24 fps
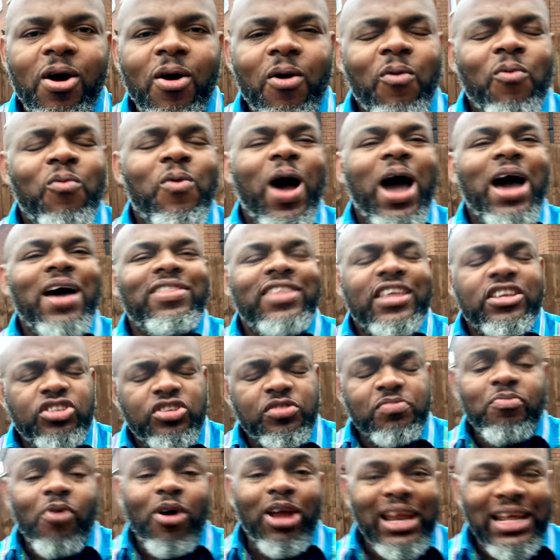while the
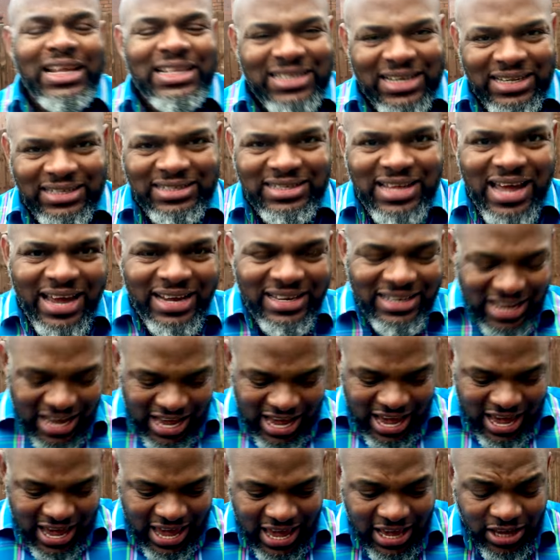small intestine
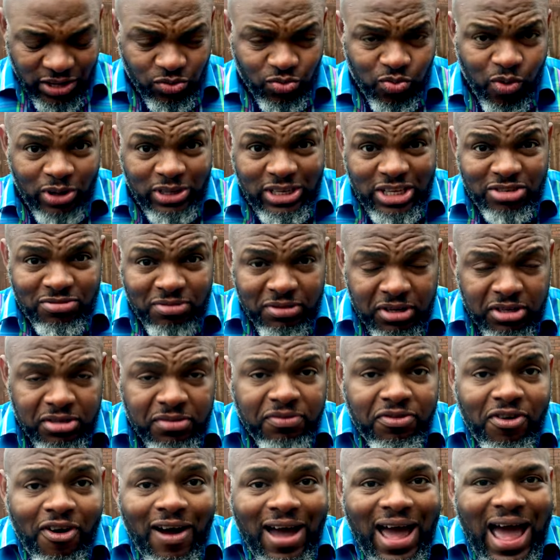is what is responsible
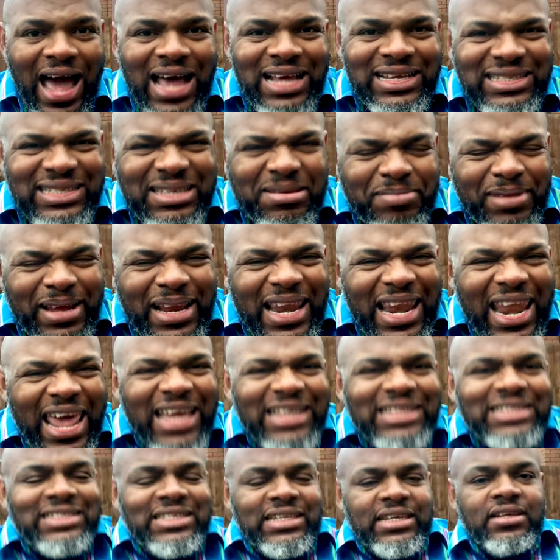for
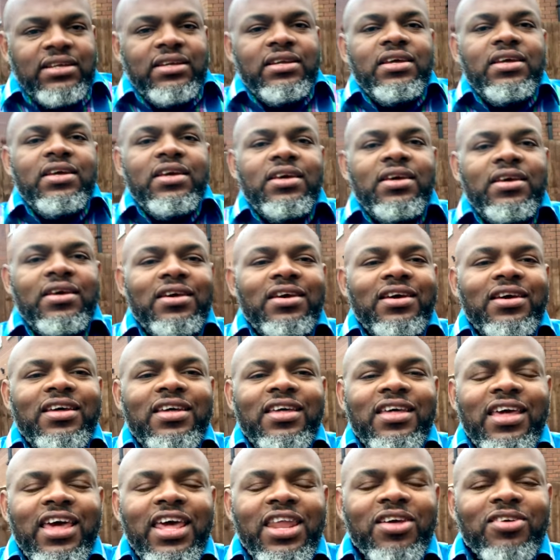assimilating,
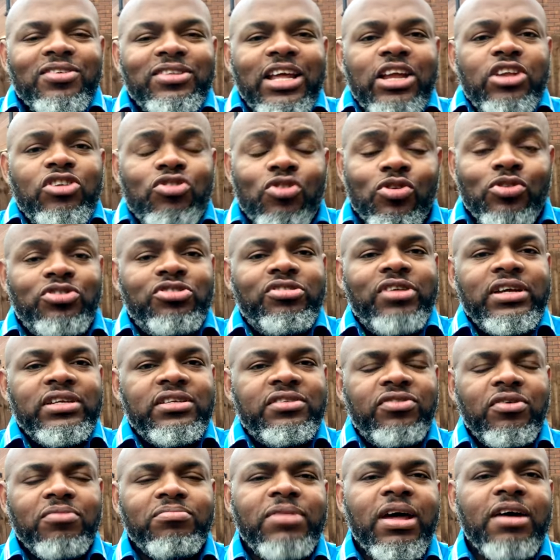you know, the nutrients
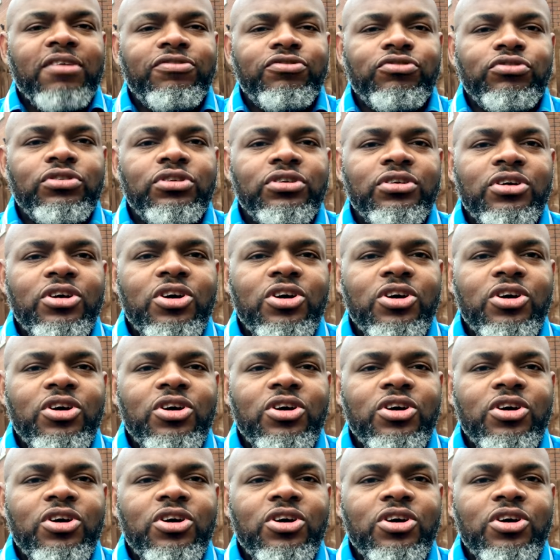from that food.